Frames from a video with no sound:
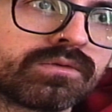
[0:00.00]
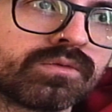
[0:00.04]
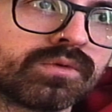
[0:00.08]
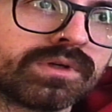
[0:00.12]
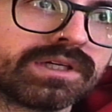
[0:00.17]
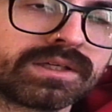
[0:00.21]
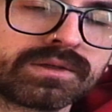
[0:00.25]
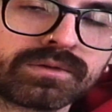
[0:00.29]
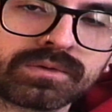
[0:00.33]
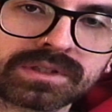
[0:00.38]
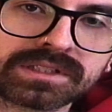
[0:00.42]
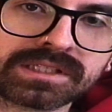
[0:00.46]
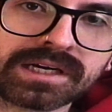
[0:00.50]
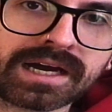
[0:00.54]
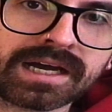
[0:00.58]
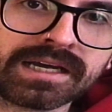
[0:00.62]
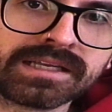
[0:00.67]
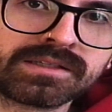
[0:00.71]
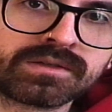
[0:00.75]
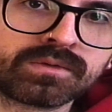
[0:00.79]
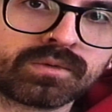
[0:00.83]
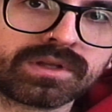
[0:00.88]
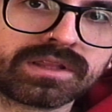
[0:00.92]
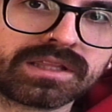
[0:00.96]
really
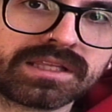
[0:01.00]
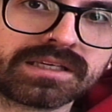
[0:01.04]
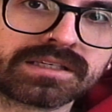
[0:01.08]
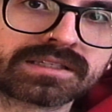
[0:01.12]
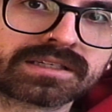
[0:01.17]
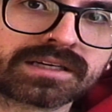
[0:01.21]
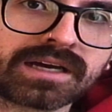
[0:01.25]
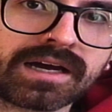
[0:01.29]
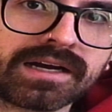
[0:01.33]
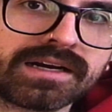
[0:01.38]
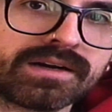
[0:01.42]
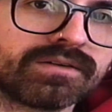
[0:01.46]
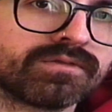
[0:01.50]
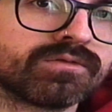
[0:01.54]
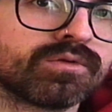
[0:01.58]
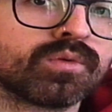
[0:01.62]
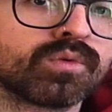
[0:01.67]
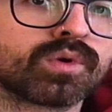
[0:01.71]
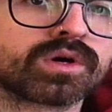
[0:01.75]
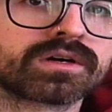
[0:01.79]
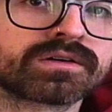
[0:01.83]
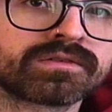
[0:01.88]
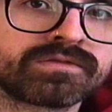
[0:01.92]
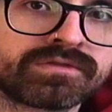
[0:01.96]
resides with this kind of
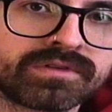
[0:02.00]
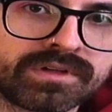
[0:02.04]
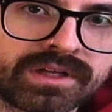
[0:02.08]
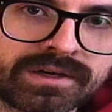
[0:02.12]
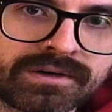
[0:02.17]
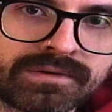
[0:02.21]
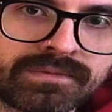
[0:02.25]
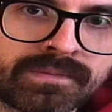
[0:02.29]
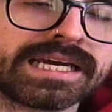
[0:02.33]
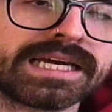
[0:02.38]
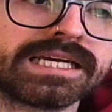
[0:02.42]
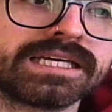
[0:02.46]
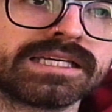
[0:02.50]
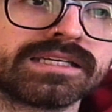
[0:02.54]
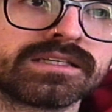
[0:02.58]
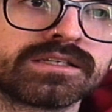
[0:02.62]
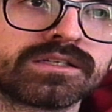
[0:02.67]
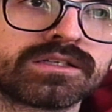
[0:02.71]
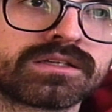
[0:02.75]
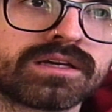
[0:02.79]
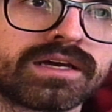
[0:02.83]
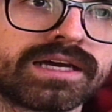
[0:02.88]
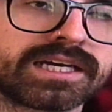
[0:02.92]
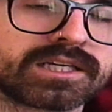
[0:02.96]
workflow
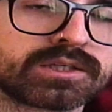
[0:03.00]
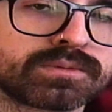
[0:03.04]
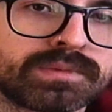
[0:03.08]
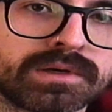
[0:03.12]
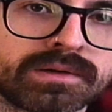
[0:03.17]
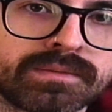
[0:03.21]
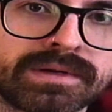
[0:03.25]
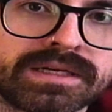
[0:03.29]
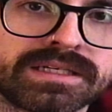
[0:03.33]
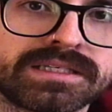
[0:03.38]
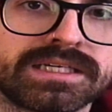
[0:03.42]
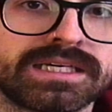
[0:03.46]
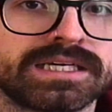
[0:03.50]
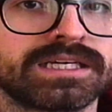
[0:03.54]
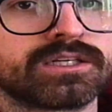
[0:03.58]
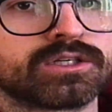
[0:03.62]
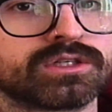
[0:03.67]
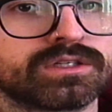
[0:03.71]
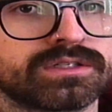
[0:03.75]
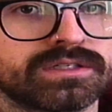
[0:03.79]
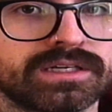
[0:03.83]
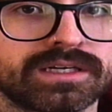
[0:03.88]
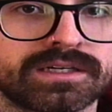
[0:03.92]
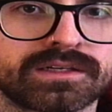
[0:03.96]
is experimenting,
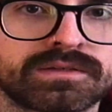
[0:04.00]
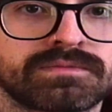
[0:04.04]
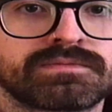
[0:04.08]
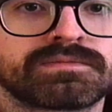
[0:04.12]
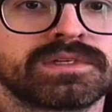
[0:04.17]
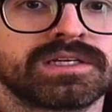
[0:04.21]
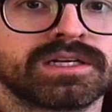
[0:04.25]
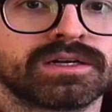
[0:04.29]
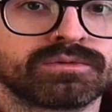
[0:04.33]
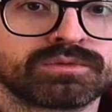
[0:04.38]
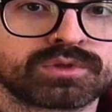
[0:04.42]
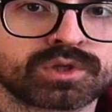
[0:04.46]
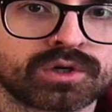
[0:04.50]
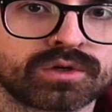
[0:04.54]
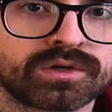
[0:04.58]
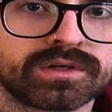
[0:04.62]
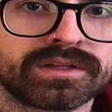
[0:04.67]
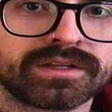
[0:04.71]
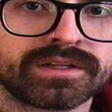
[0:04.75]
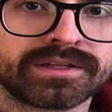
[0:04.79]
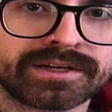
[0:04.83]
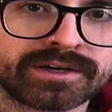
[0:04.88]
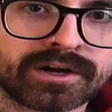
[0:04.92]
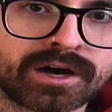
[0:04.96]
just like, you know,
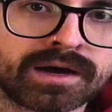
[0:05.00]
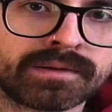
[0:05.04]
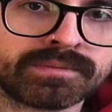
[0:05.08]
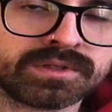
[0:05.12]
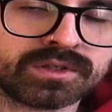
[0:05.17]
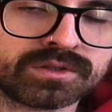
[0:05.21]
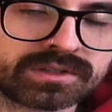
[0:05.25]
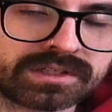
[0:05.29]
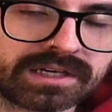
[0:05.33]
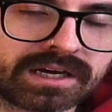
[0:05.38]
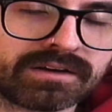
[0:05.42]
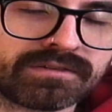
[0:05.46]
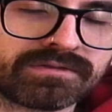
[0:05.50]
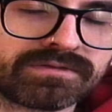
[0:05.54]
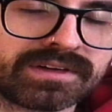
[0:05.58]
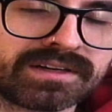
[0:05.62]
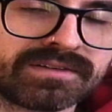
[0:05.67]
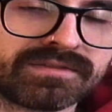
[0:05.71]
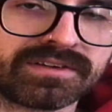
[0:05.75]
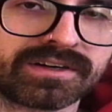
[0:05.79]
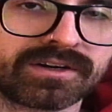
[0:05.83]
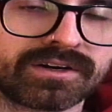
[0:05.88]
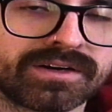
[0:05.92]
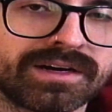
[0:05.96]
turning the knobs yourself
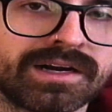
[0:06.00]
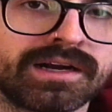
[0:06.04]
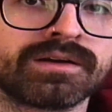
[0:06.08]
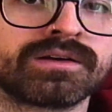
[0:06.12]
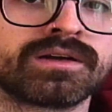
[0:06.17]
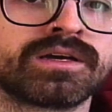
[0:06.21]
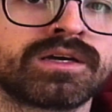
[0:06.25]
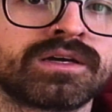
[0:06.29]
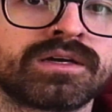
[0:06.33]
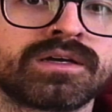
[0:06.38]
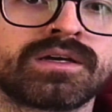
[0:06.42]
and figuring out